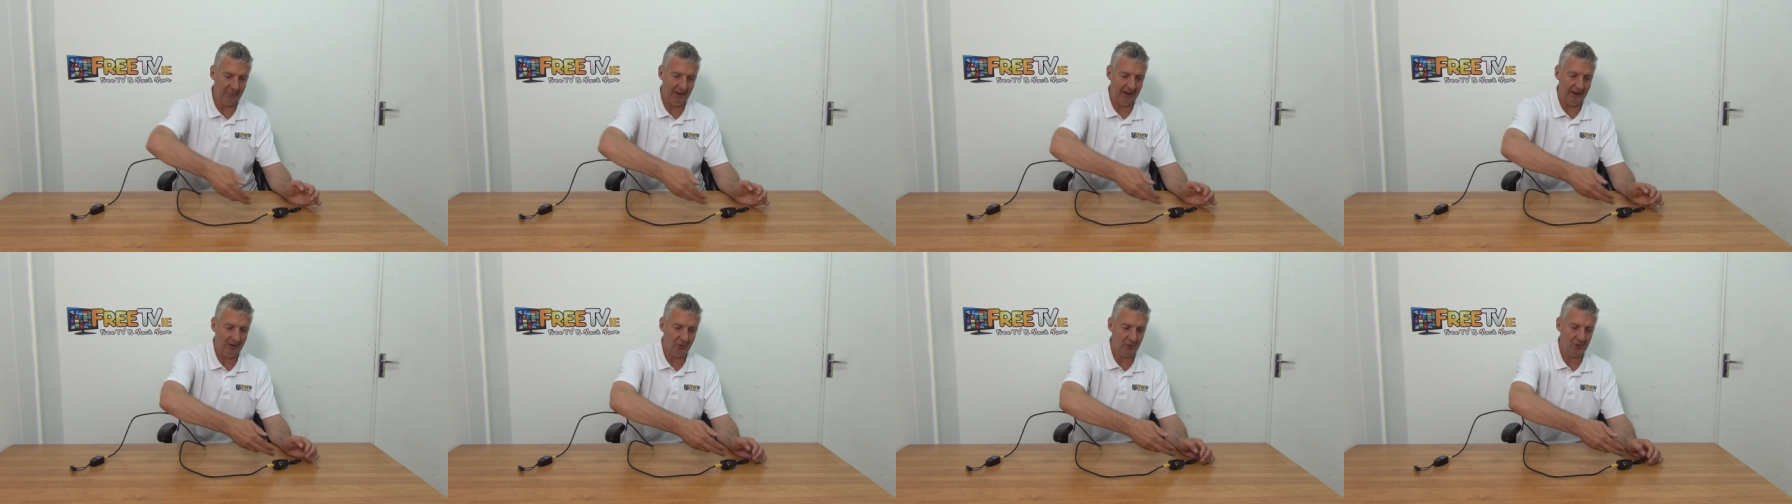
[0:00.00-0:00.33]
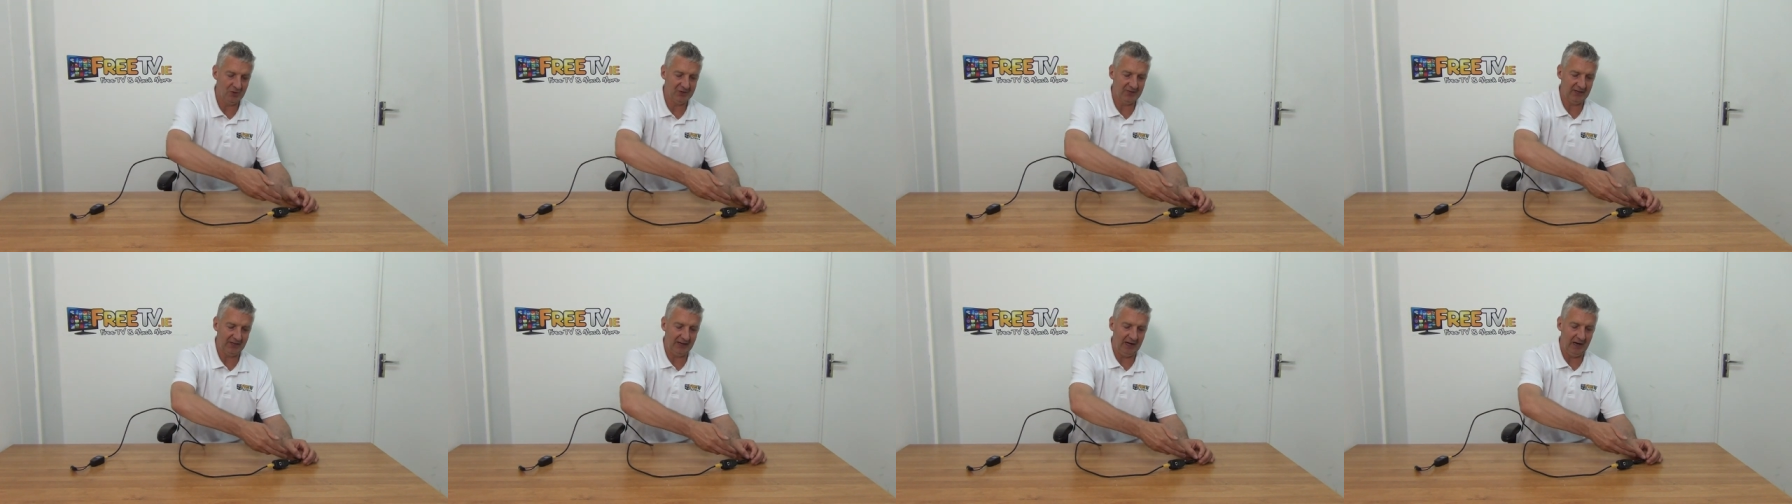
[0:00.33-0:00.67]

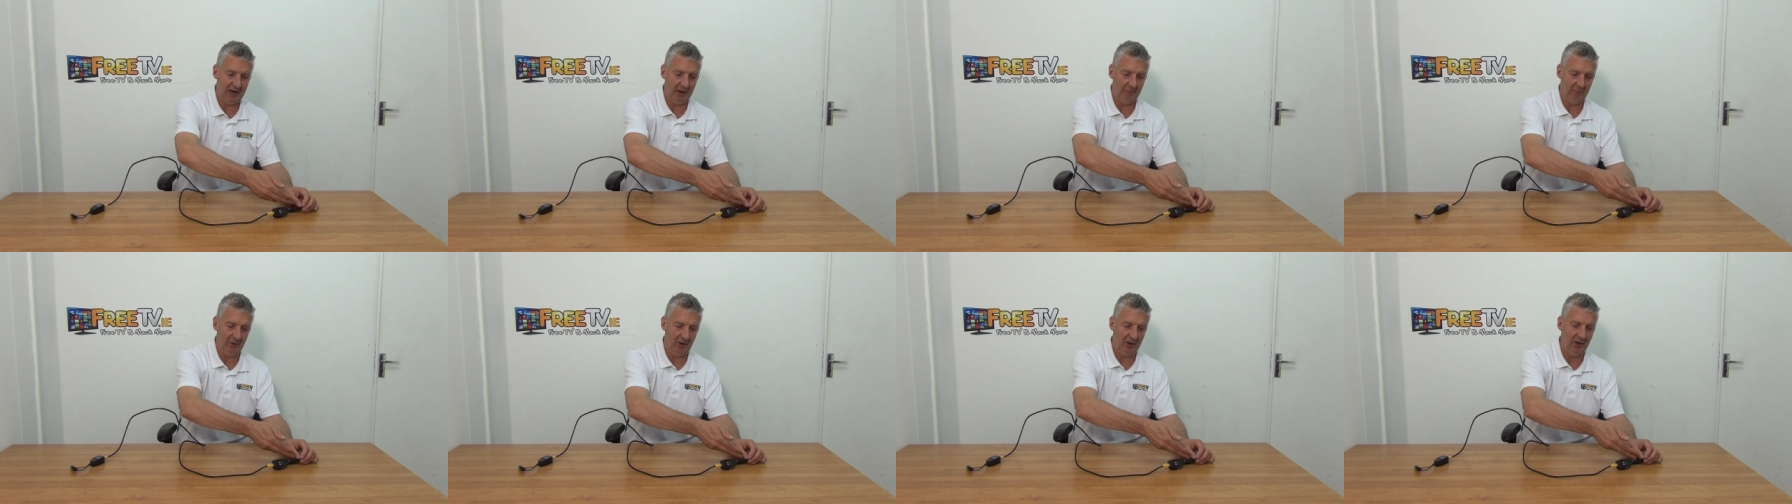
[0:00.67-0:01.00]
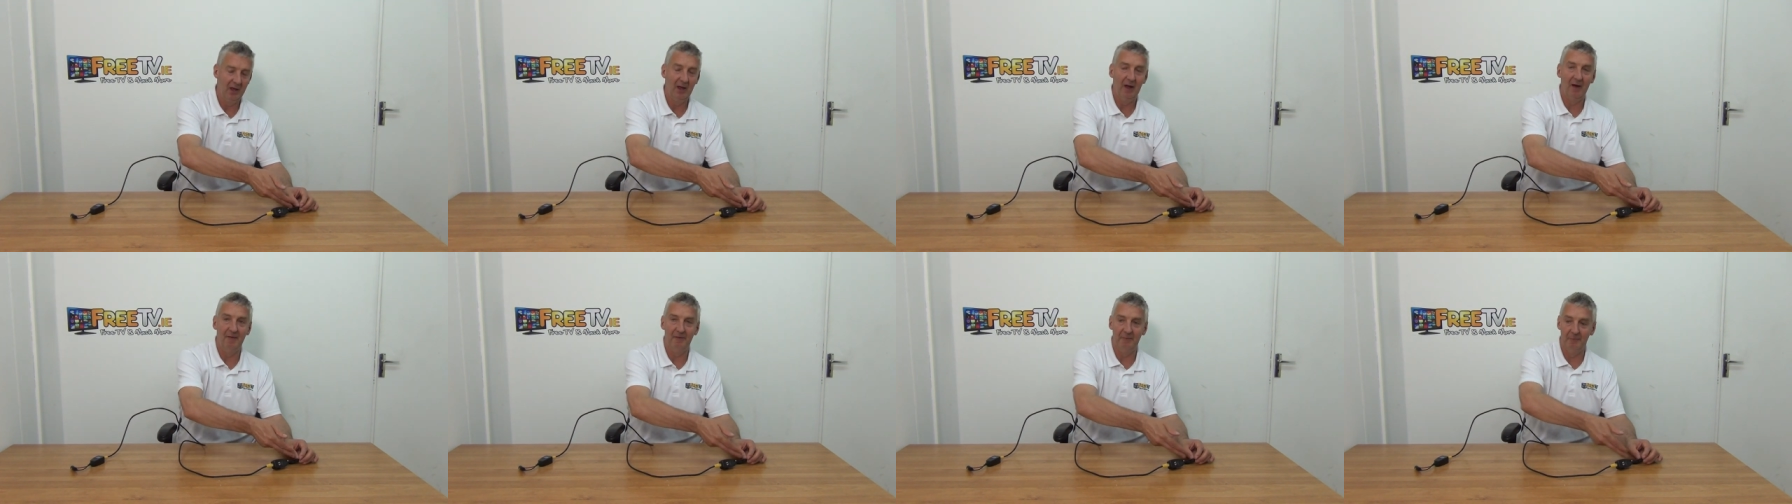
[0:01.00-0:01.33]
powers the camera,
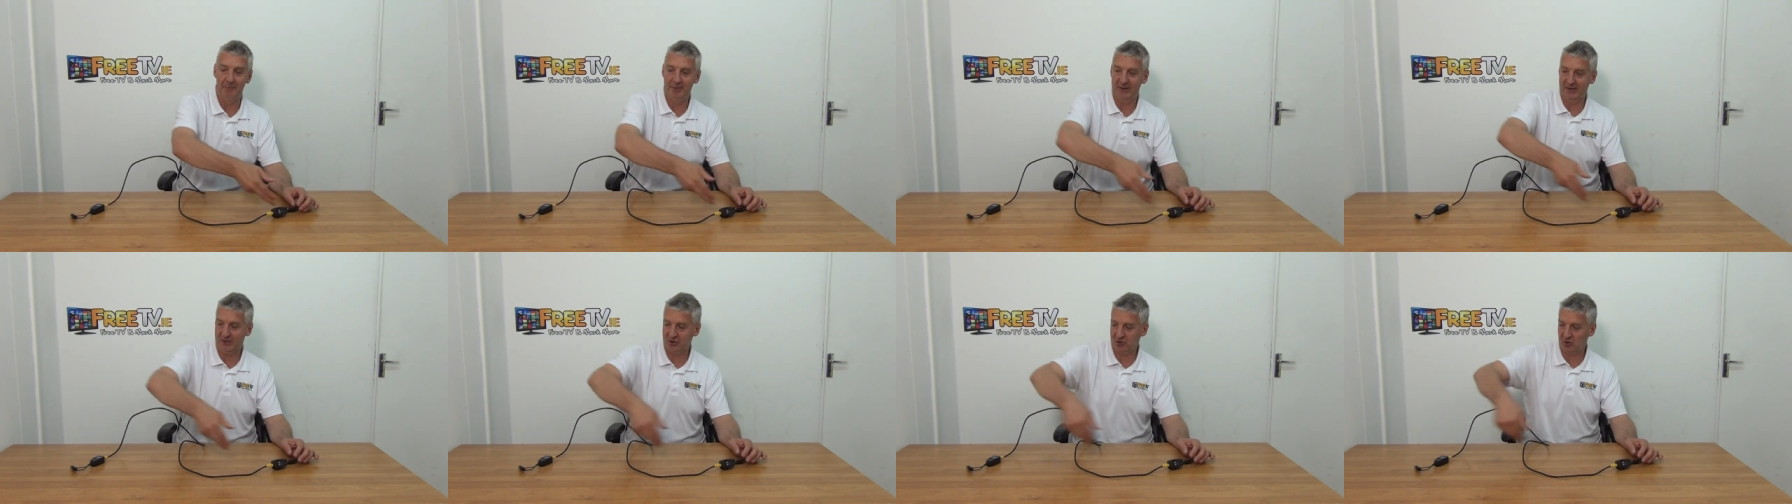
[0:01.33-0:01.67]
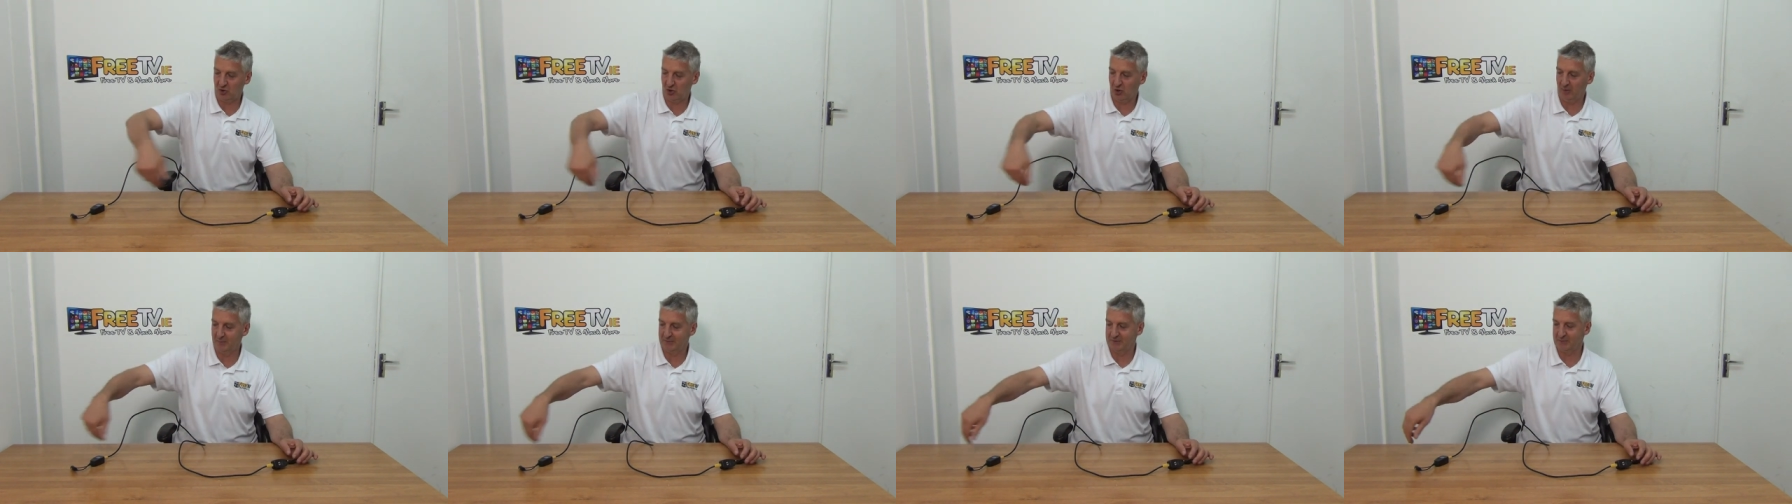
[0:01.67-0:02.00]
and the picture
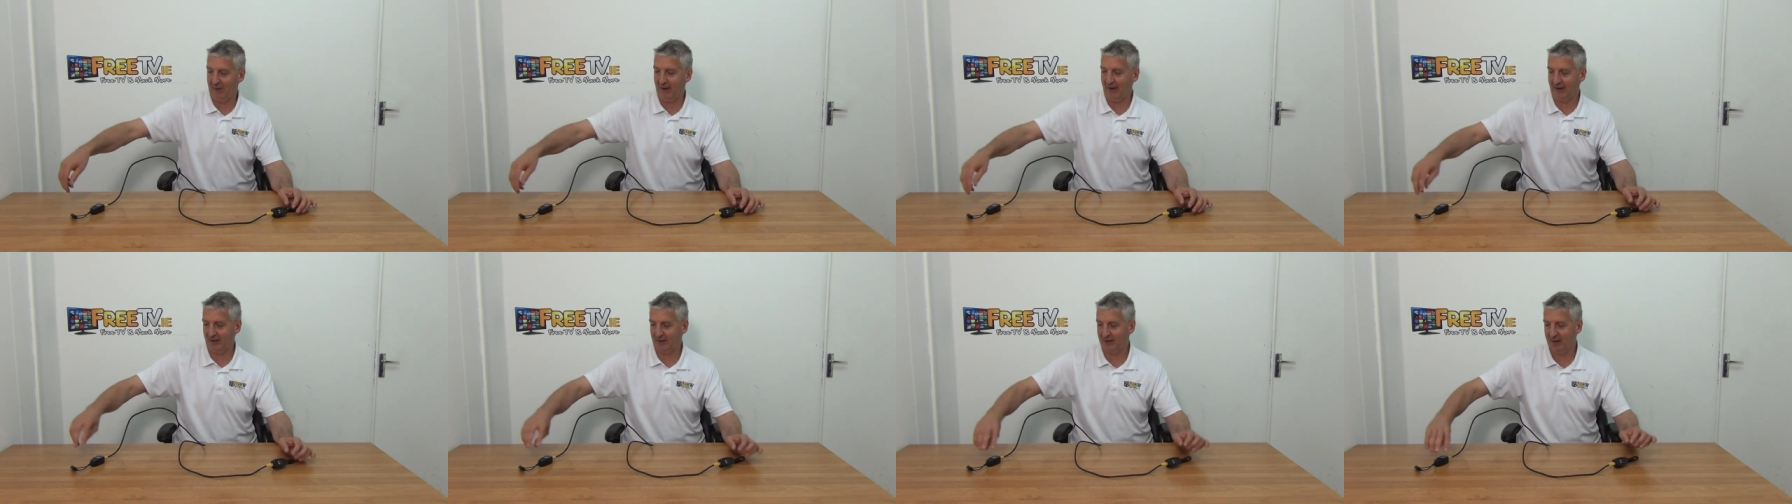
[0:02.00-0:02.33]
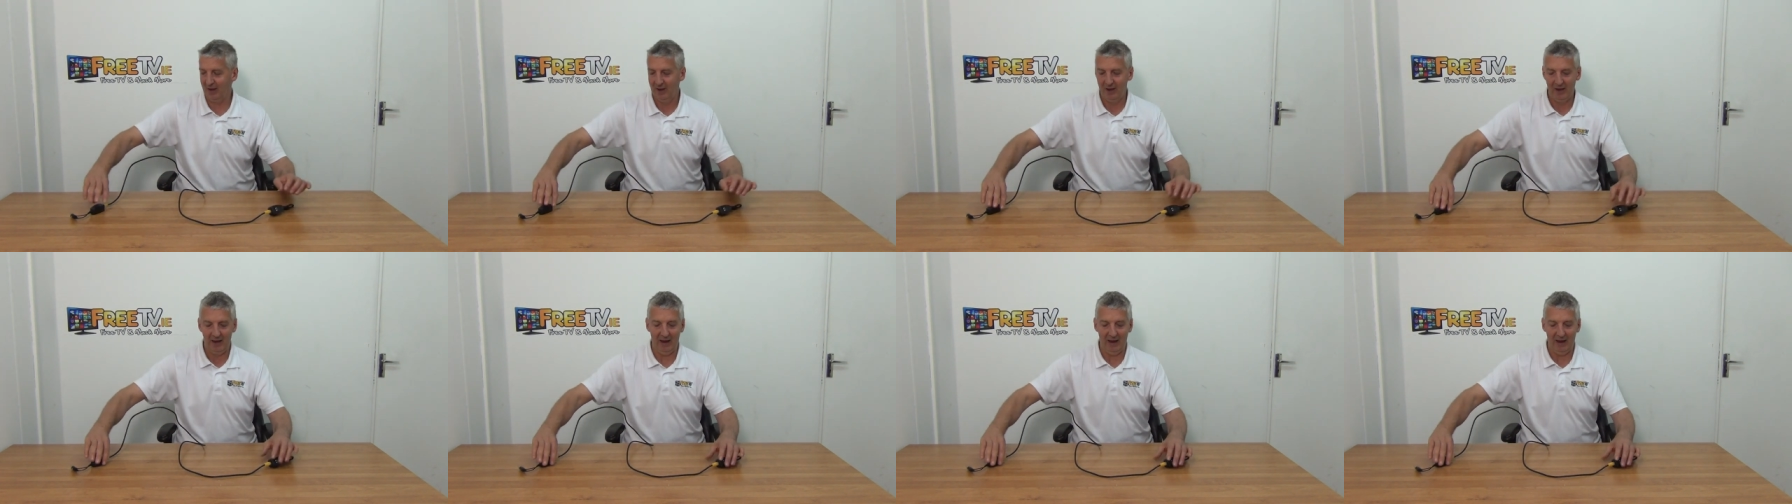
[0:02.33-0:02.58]
comes back,